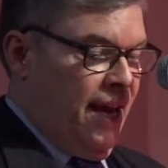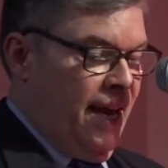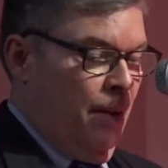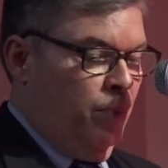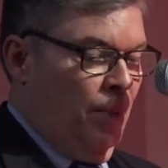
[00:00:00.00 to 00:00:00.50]

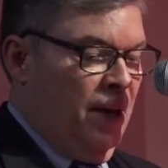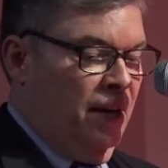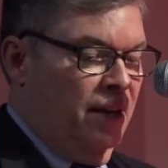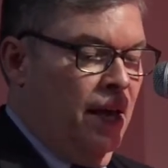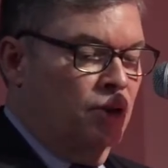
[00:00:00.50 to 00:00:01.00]

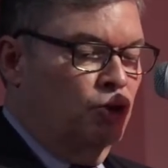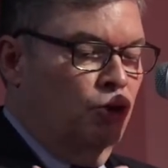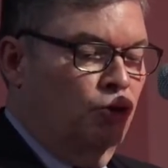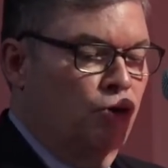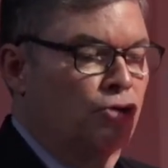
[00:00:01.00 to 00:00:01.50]
implemented
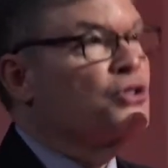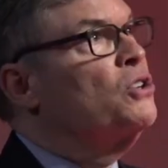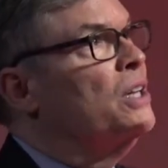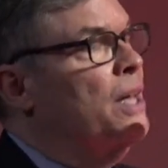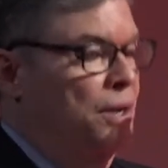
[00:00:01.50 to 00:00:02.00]

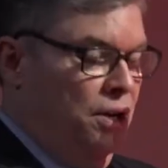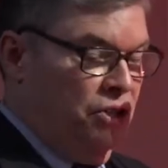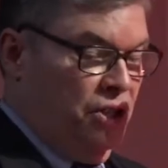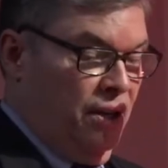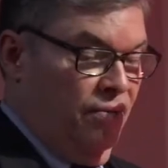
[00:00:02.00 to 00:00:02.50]
institutional
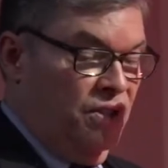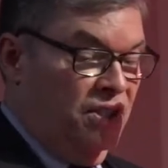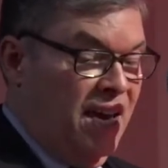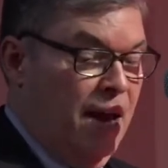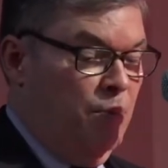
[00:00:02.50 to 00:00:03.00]
initiatives
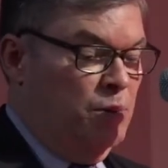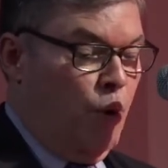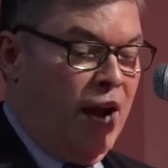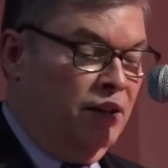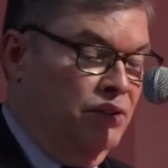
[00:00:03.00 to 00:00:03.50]
and campus
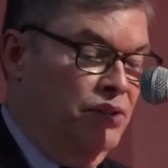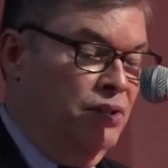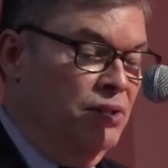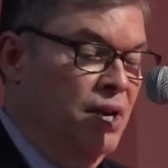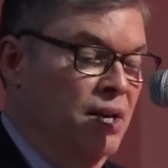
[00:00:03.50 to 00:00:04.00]

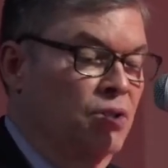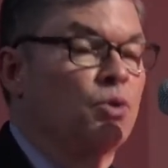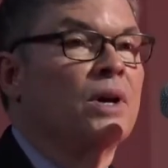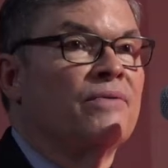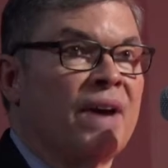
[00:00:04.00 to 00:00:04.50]
practices
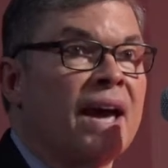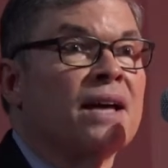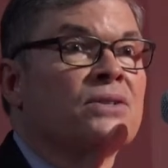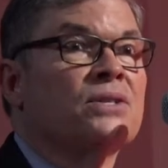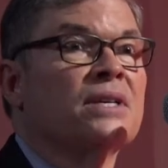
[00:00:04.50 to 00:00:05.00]
to
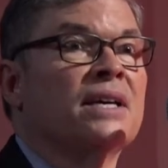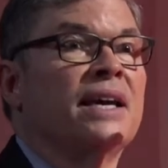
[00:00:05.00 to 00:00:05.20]
advance